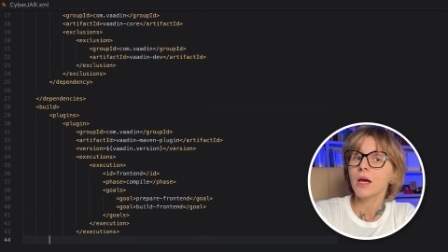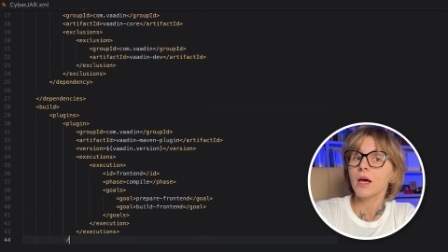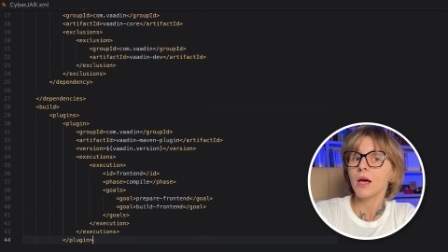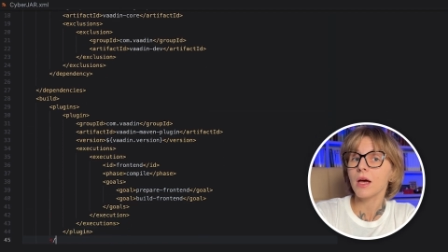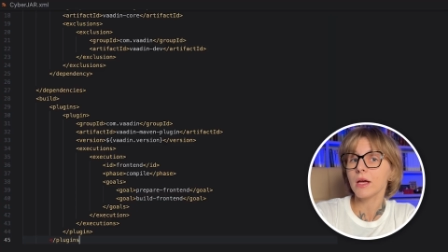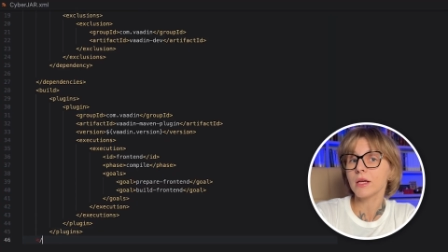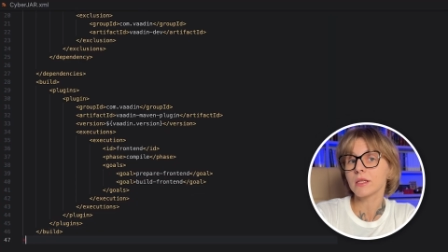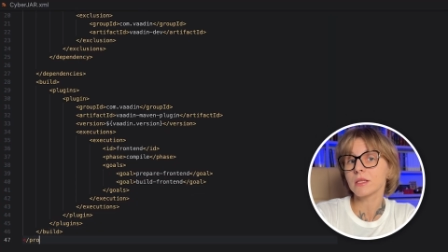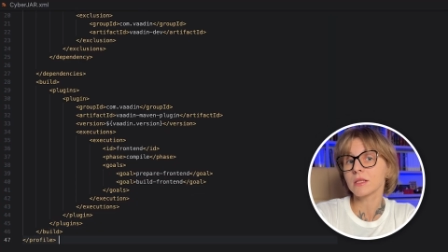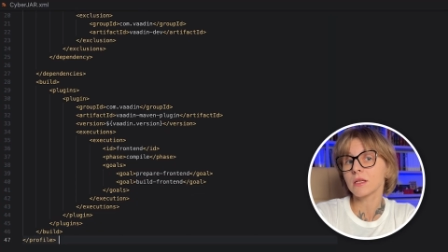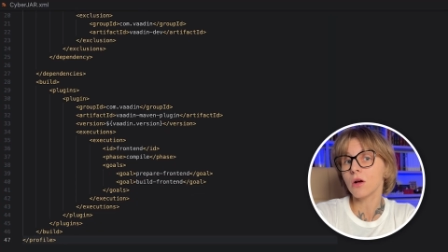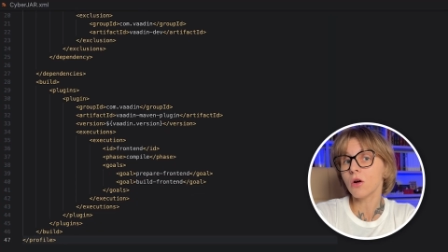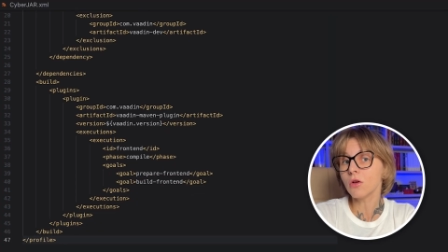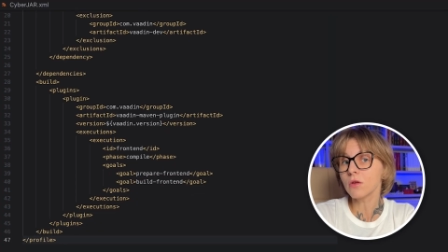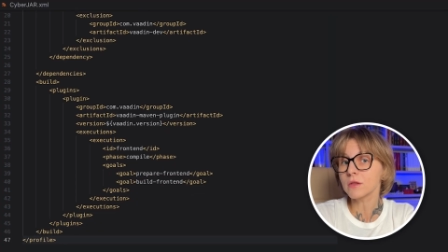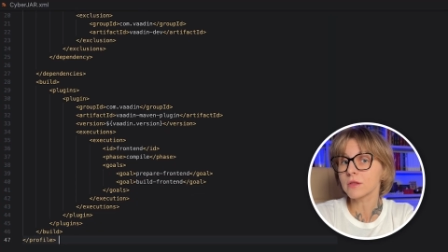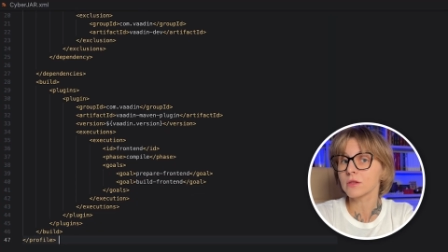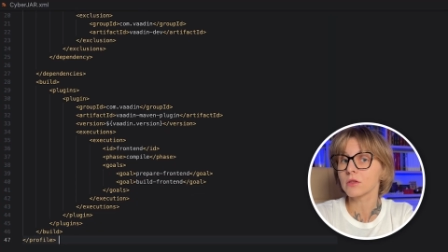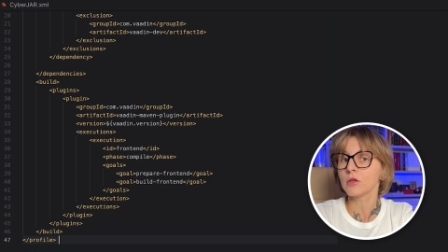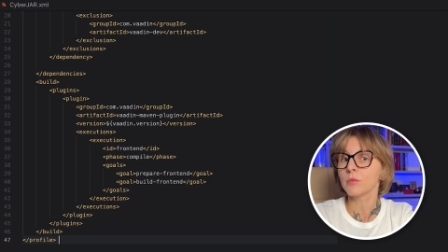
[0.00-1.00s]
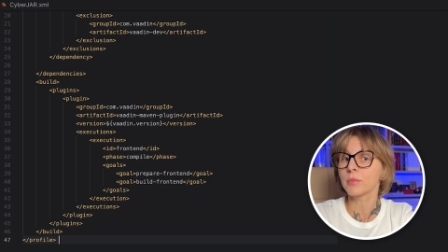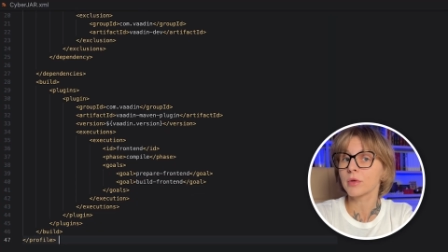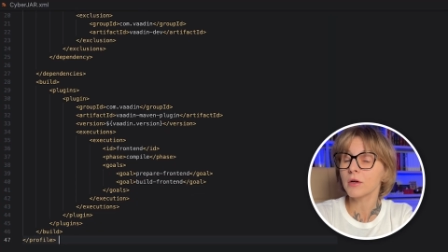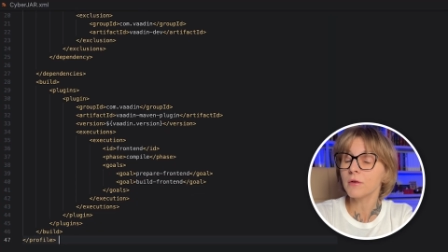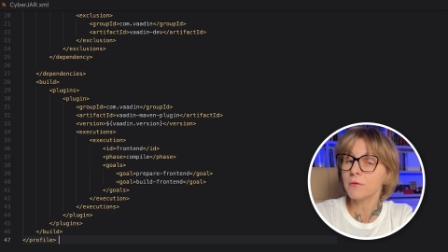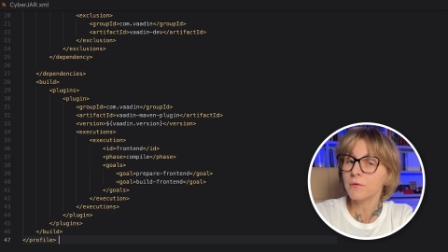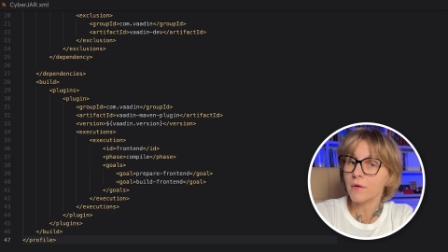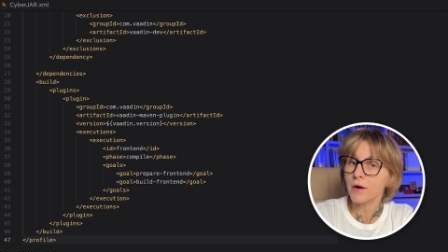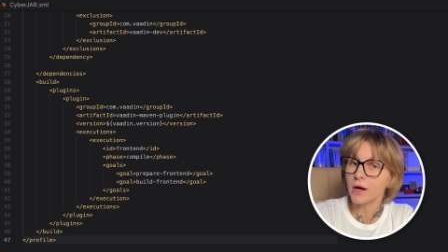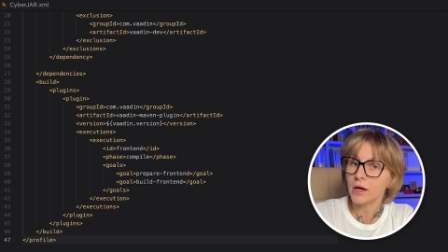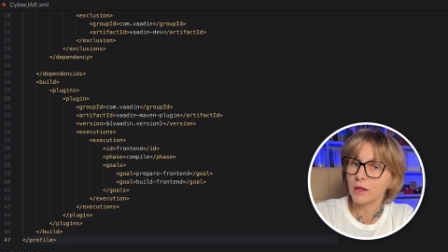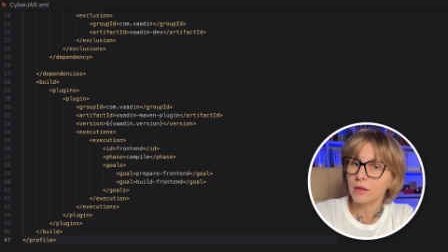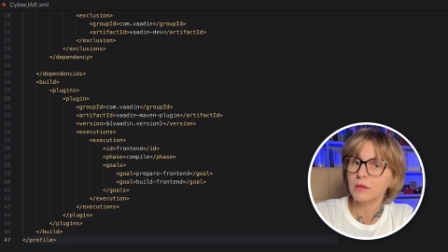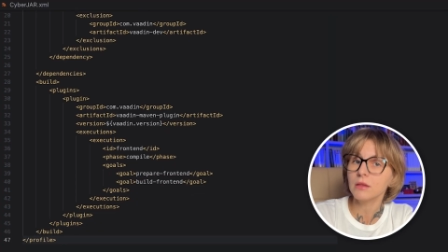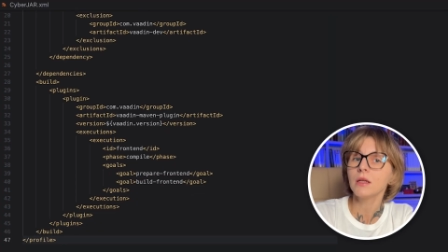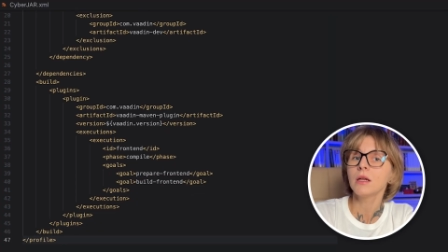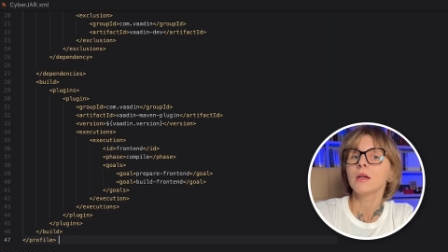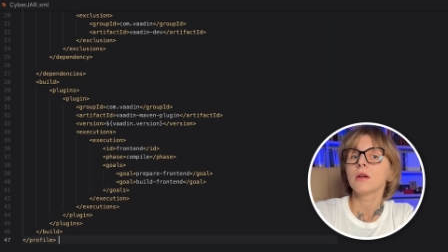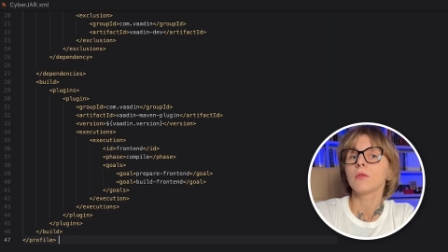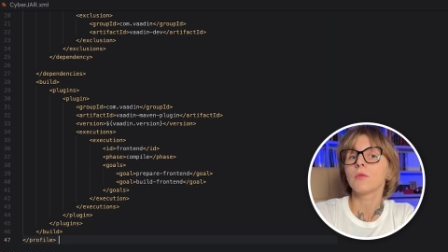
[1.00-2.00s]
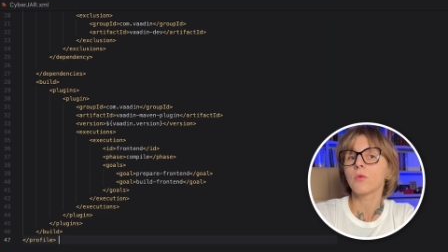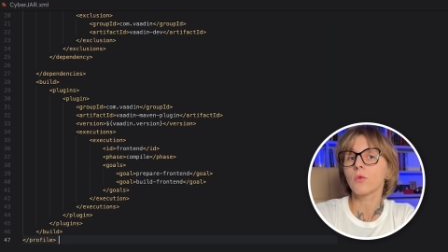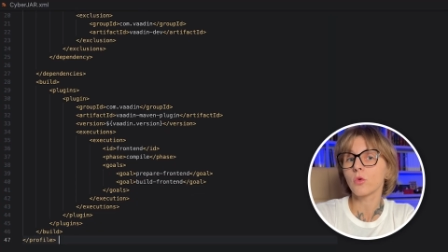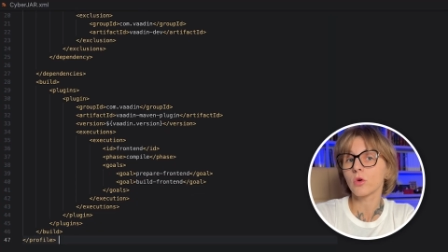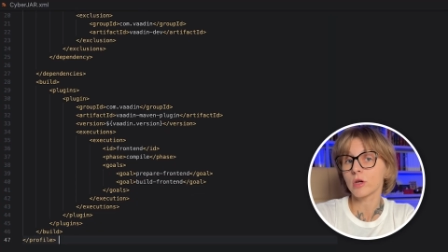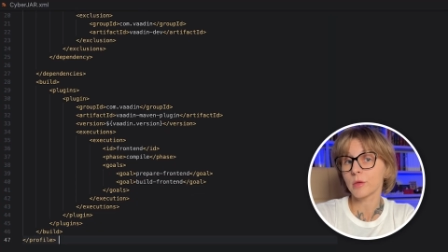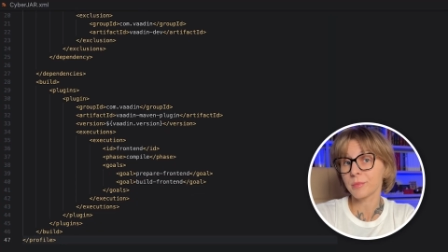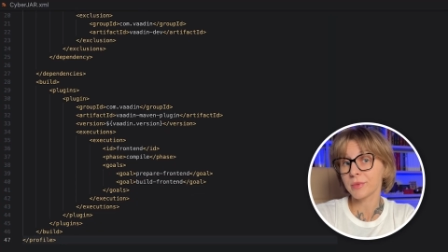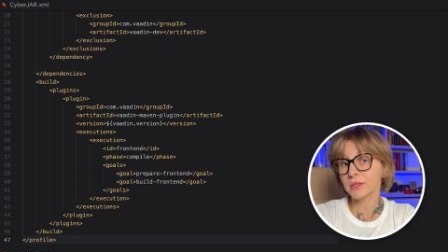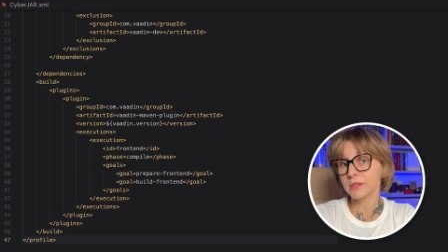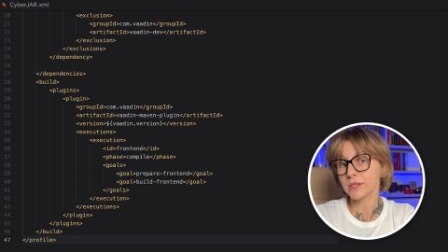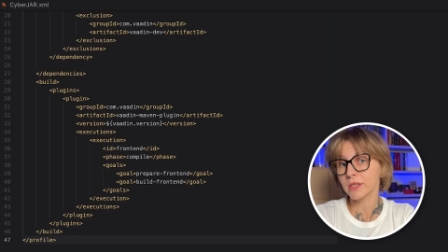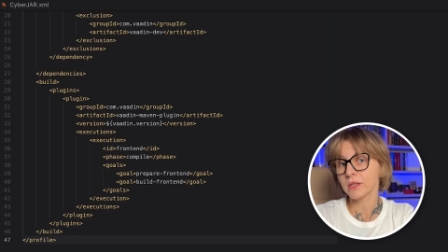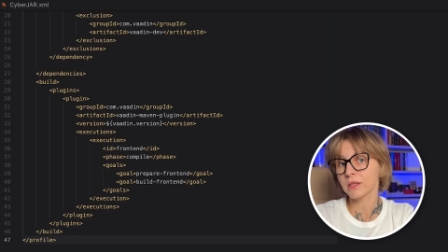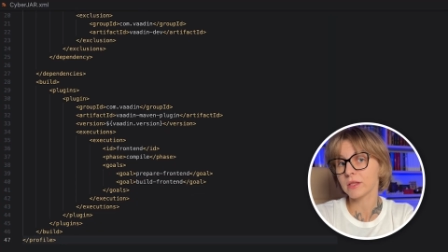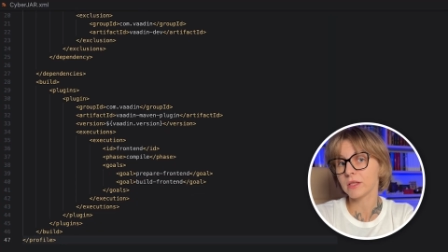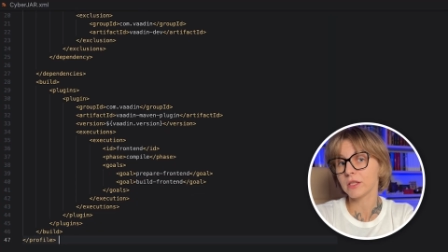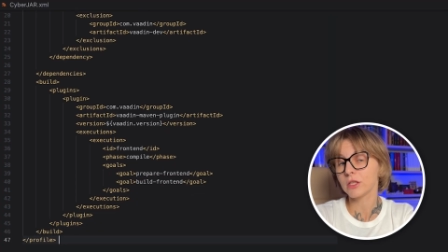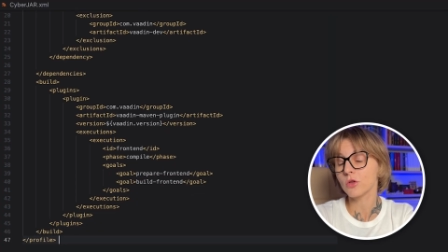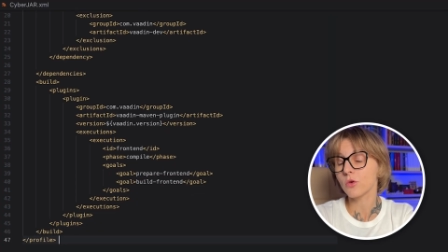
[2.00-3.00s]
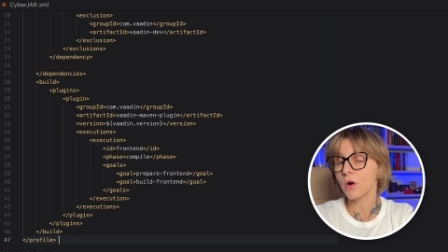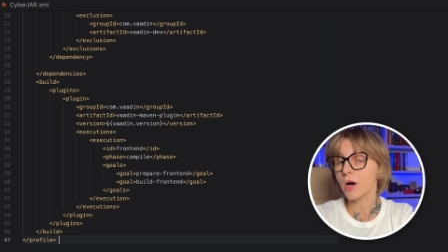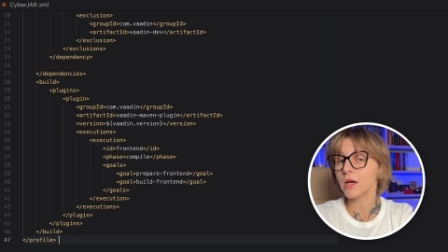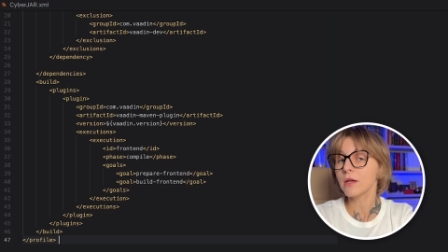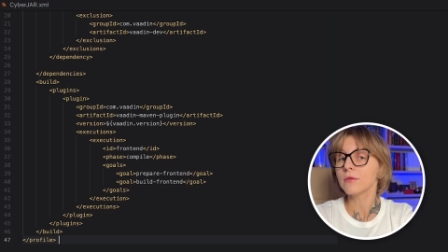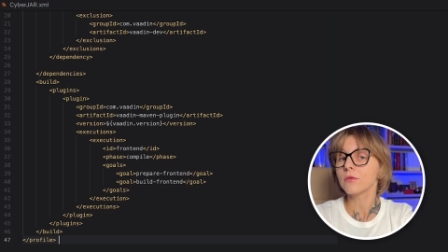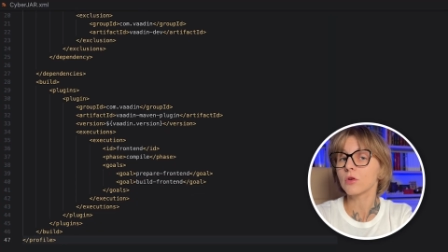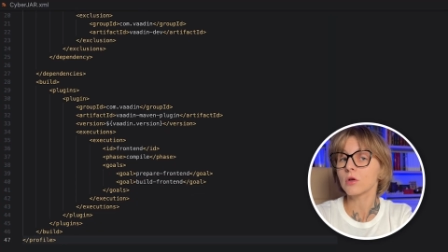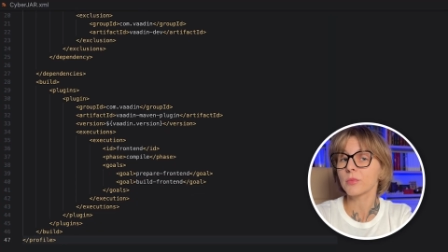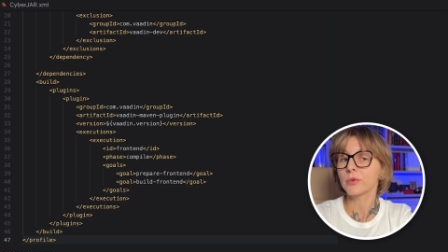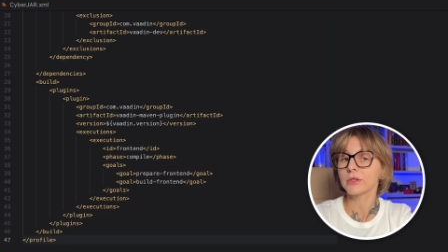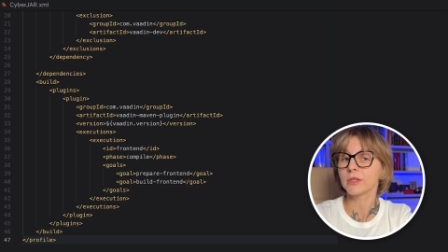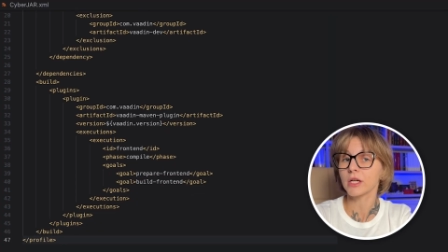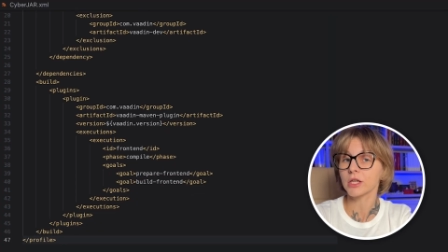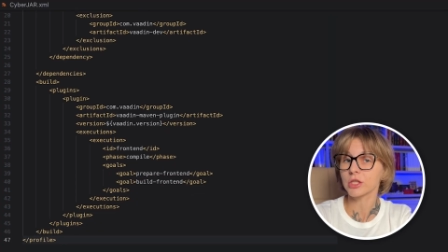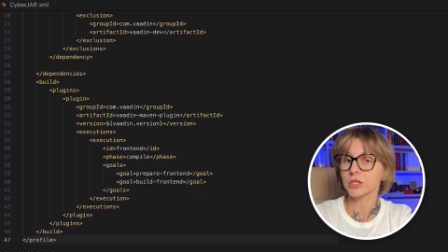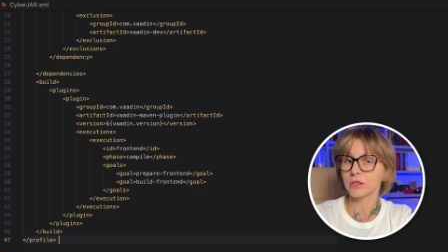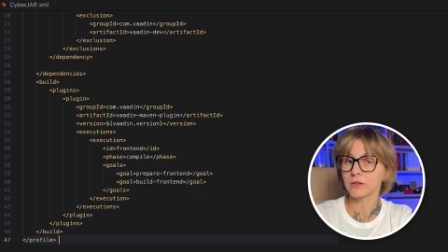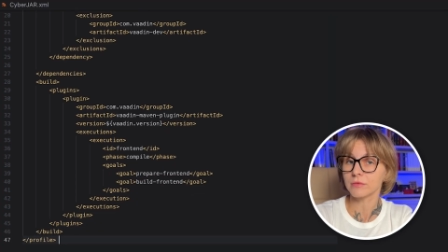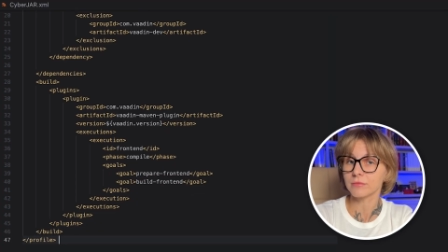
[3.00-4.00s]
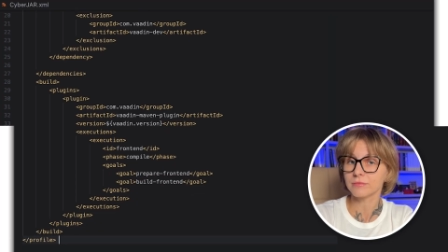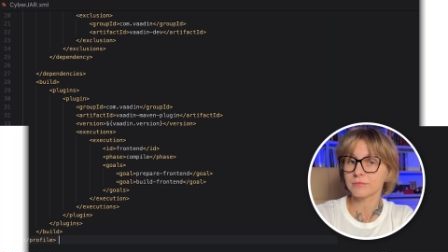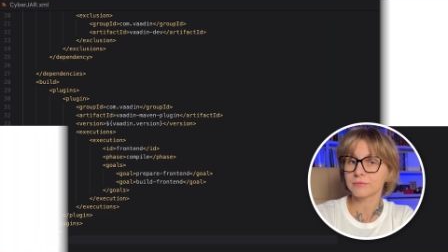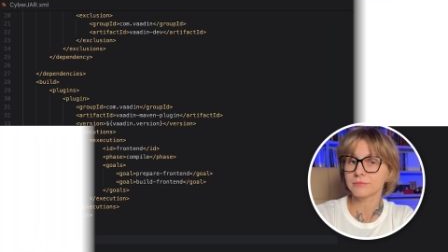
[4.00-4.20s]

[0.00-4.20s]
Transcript: and also profile for building the UI for production.